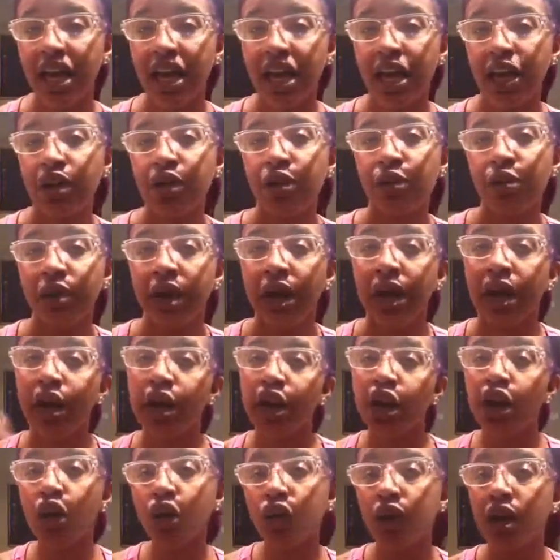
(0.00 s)
it and do like
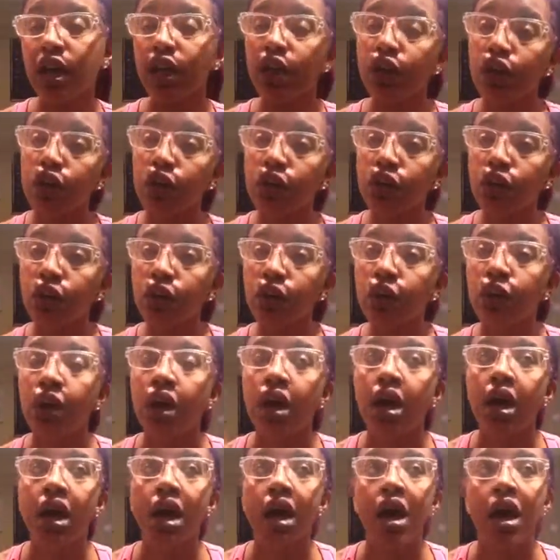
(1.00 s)
cute like little
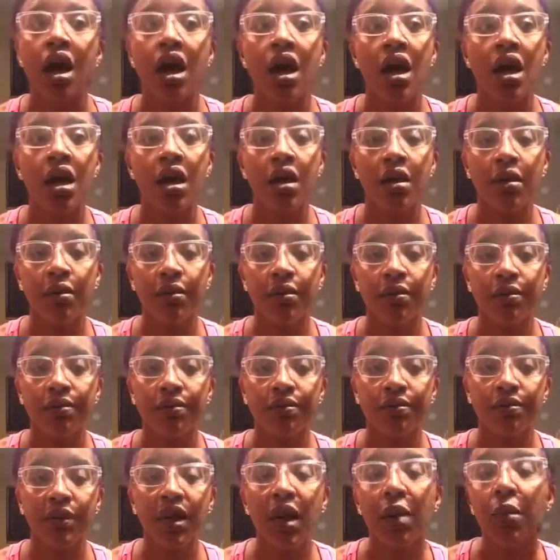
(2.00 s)
um,
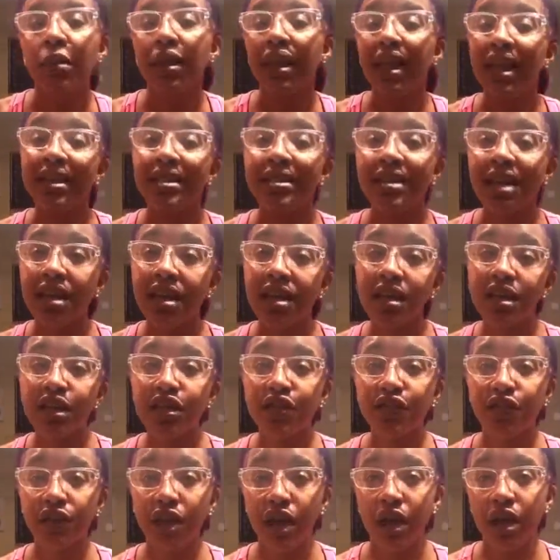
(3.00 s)
place settings
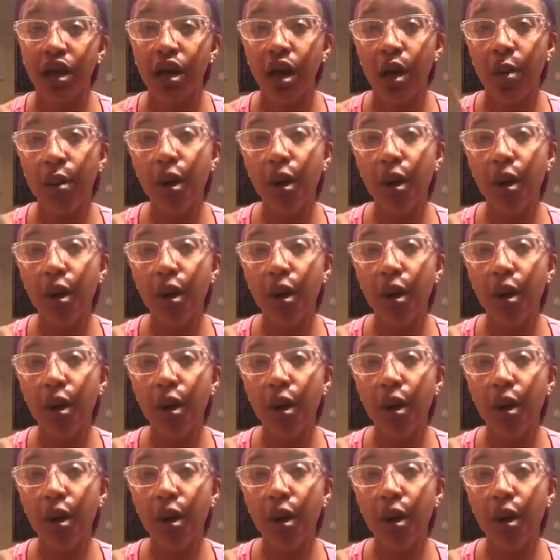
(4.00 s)
for like a